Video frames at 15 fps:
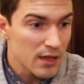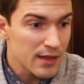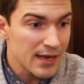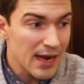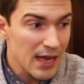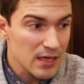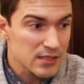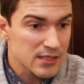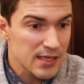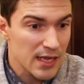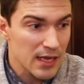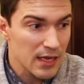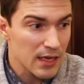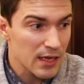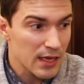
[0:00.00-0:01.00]
the next
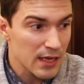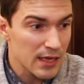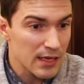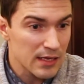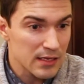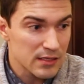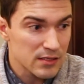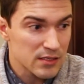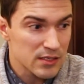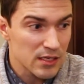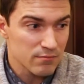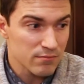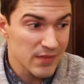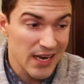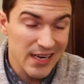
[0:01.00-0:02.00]
thing
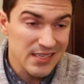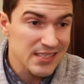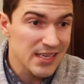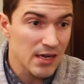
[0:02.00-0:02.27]
is the next